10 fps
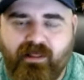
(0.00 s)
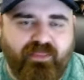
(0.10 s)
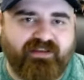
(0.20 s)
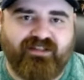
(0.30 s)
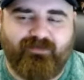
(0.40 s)

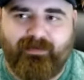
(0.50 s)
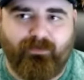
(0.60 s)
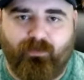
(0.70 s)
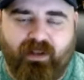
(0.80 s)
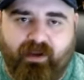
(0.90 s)
Things that
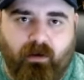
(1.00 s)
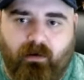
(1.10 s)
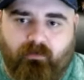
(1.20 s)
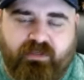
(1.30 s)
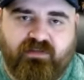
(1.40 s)
people were like,
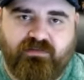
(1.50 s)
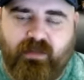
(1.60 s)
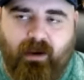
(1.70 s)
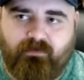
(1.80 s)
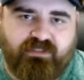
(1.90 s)
"Oh, he's
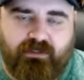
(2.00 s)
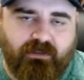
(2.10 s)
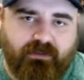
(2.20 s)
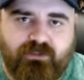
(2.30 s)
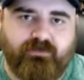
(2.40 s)
how is he going
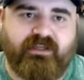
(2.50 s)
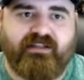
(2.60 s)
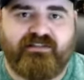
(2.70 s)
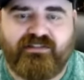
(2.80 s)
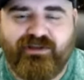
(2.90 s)
to do
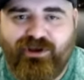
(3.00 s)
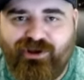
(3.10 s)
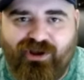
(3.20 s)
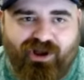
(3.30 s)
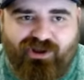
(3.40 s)
against
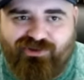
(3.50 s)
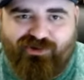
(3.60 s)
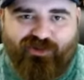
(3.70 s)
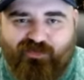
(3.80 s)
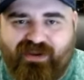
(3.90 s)
uh, you
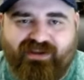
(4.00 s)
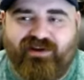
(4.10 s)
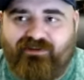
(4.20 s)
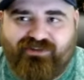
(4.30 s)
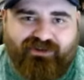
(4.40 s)
know, the big,
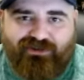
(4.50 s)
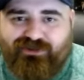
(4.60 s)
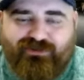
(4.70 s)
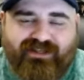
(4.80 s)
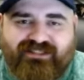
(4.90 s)
how's he going to
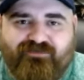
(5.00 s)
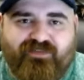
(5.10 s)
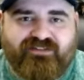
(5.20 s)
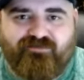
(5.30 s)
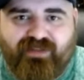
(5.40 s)
do against
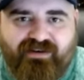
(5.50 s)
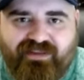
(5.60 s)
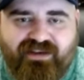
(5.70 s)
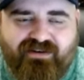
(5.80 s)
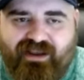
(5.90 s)
defensive player of the year?